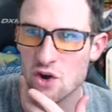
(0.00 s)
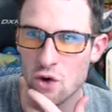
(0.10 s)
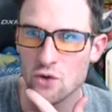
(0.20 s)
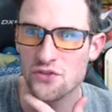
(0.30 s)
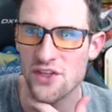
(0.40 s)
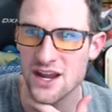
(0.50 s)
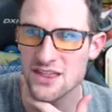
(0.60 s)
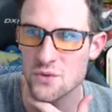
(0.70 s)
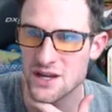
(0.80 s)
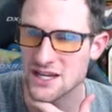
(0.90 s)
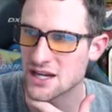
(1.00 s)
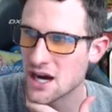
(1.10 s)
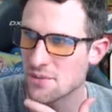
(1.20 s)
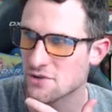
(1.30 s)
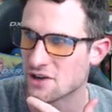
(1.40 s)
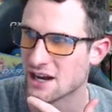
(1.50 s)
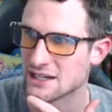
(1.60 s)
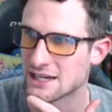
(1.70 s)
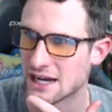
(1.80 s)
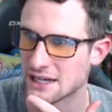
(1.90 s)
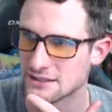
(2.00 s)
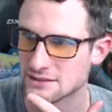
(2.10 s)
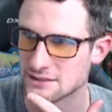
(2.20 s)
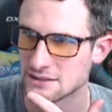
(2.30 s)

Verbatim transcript: gold thing that we can upgrade, guys.